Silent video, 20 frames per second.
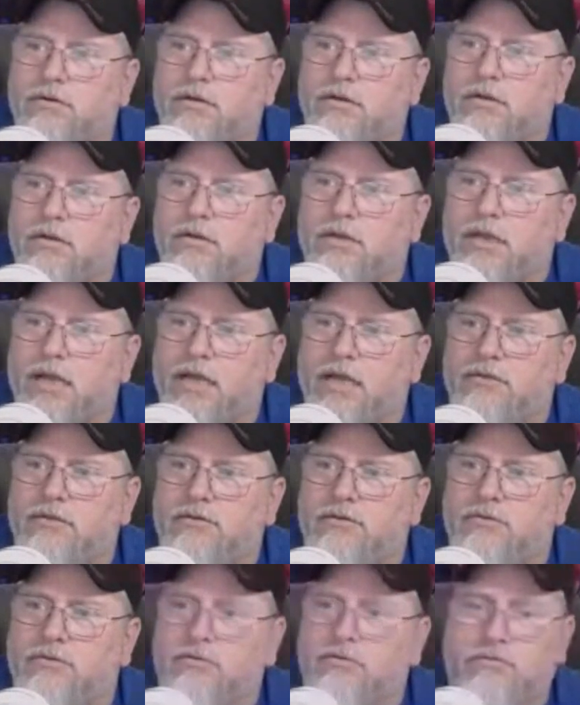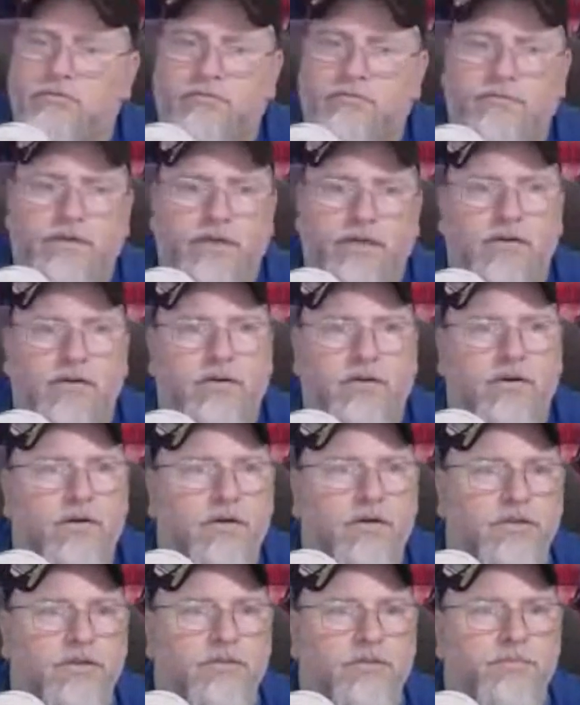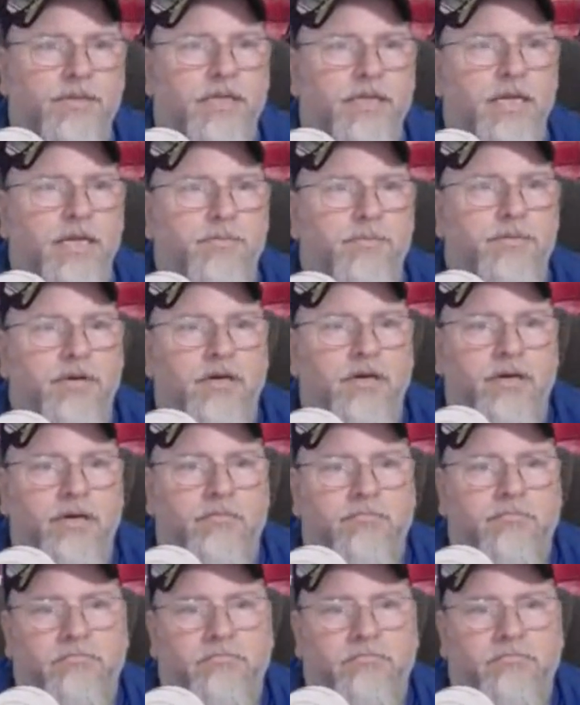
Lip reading: Cancel. Video card should be keeping up.